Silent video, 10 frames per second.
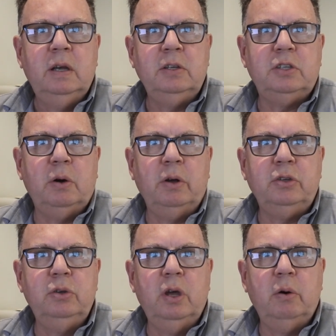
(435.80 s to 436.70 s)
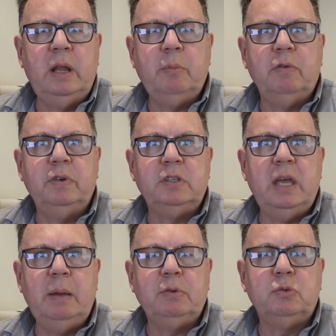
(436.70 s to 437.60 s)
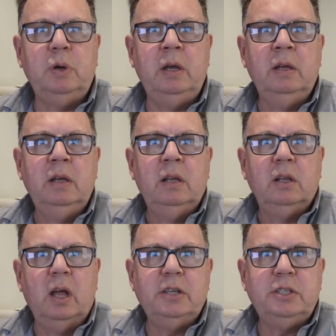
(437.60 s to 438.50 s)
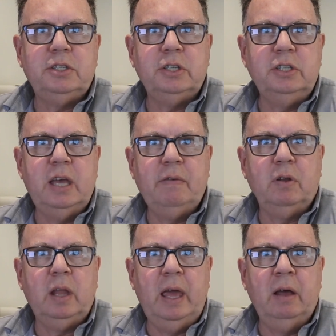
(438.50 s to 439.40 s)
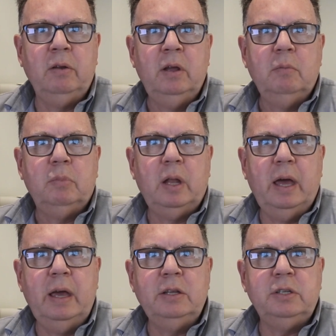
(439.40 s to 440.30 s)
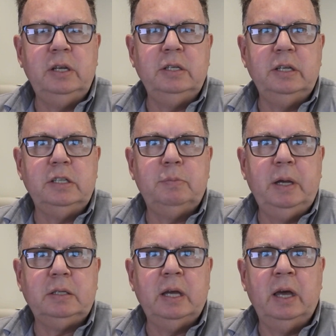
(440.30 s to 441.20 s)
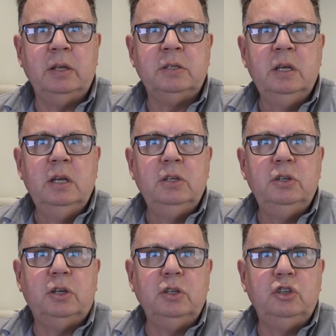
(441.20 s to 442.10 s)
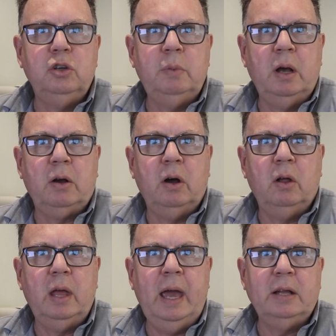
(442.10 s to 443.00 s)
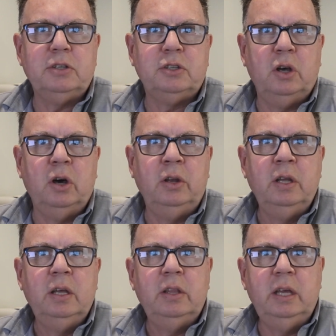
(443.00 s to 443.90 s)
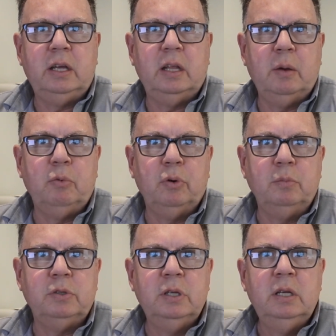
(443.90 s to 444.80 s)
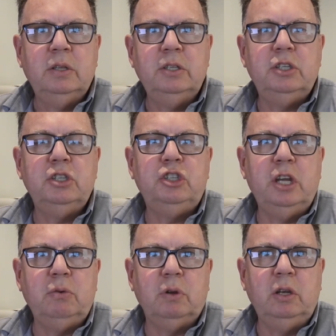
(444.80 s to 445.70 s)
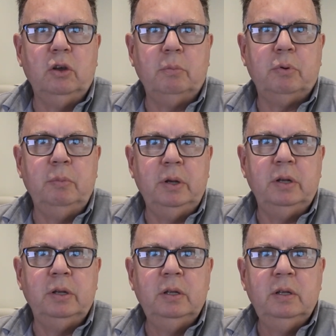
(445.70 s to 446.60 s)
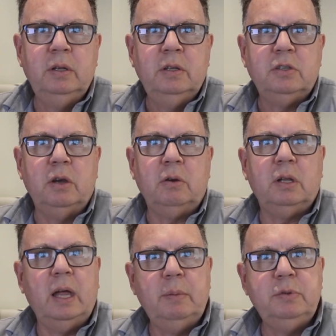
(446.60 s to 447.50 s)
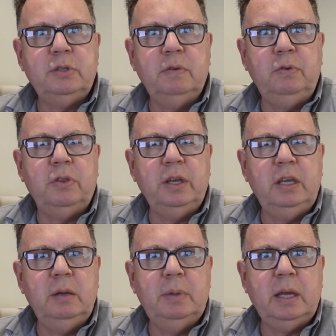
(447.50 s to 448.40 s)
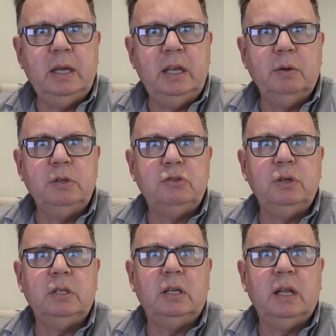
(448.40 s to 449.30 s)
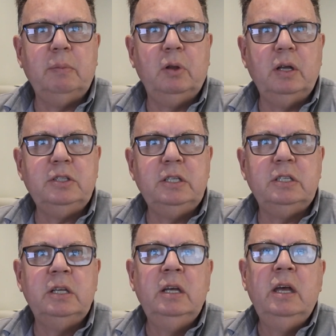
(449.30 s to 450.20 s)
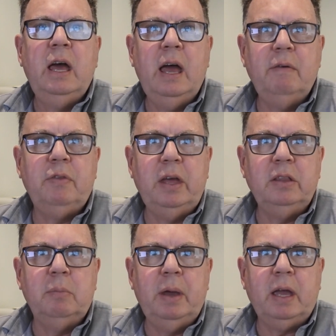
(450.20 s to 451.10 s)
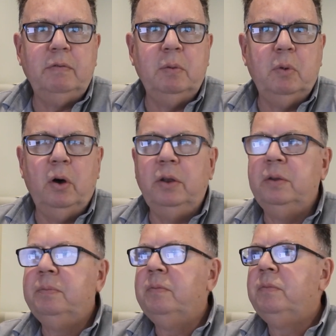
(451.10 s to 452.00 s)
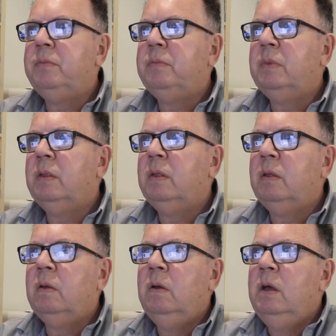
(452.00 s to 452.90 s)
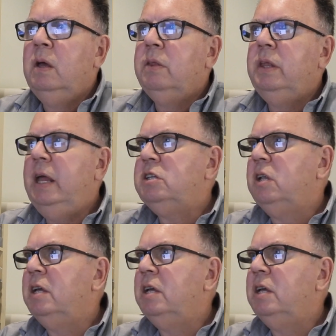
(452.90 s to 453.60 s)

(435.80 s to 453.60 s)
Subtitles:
And so I do know a number of examples where licensees have allowed players and indeed spectators to consume alcohol outside their club rooms. This is generally not permitted. So clubs, if you're thinking about getting a restricted club licence, have that in the back of your mind. The next